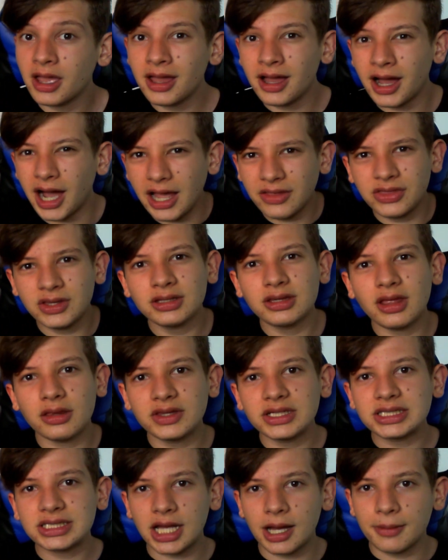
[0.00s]
I think that
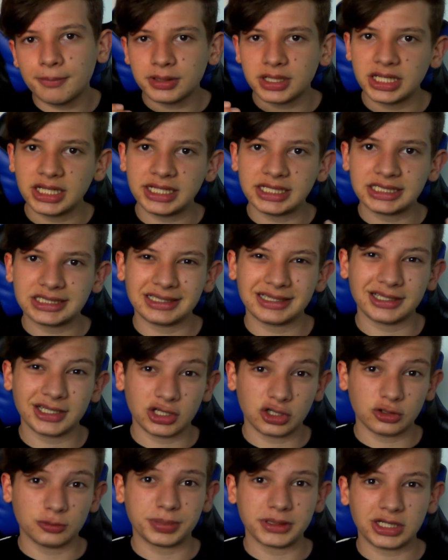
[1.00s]
this company is a
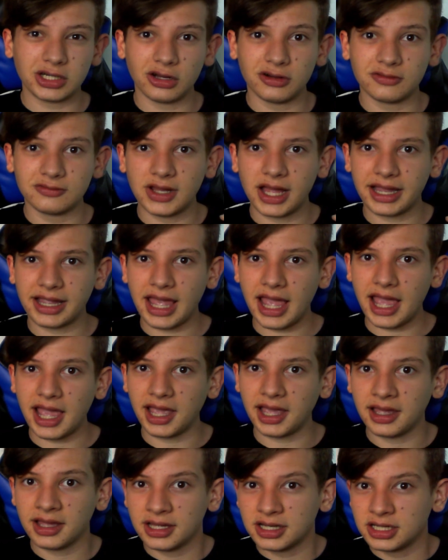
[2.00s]
little bit of like
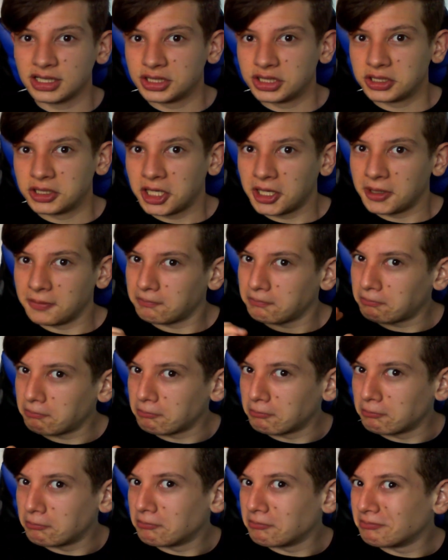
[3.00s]
a
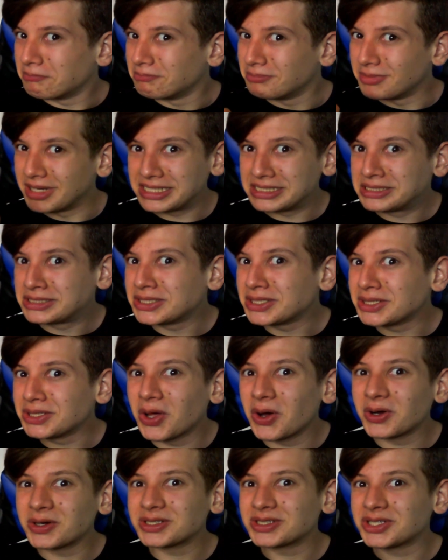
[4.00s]
mid to
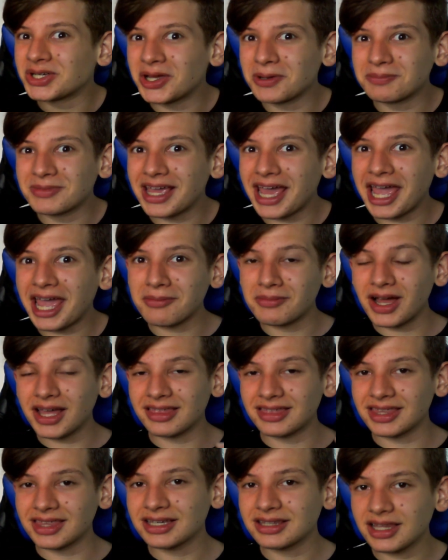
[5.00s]
long term game. I
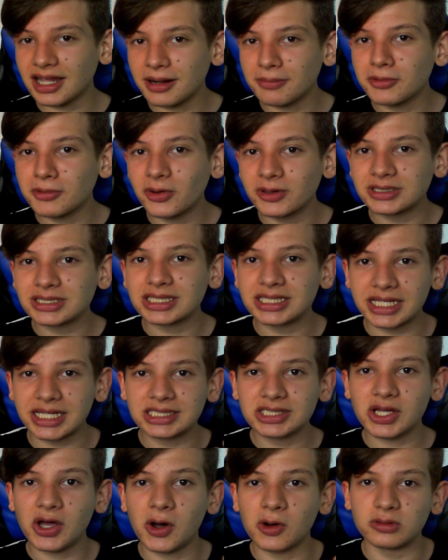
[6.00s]
think that I'm going to
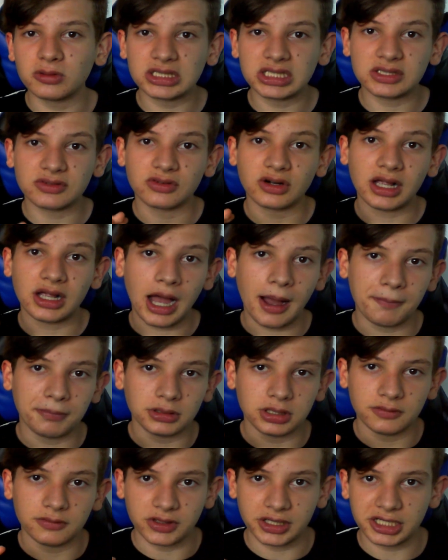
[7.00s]
need to hold this for a
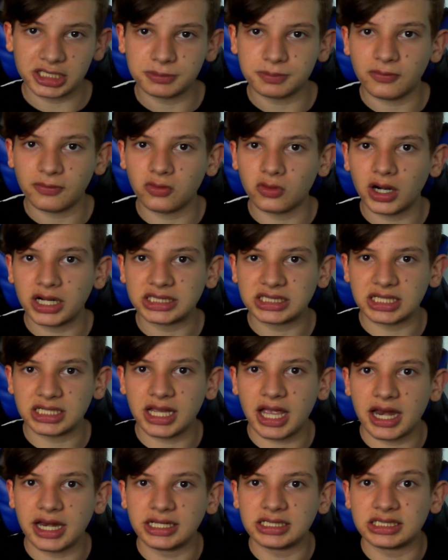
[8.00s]
couple of years before I
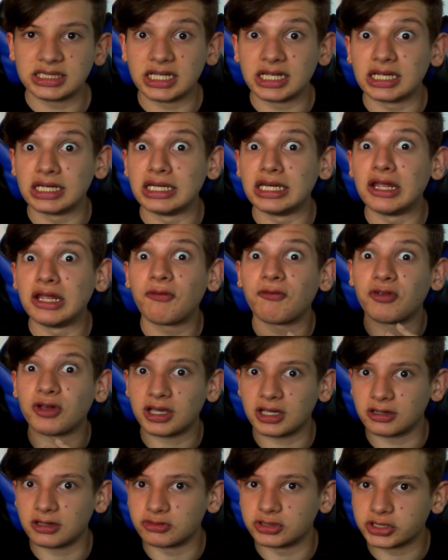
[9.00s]
see any
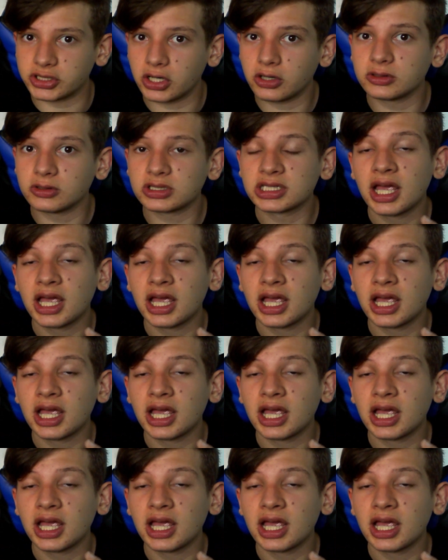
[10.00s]
significant results.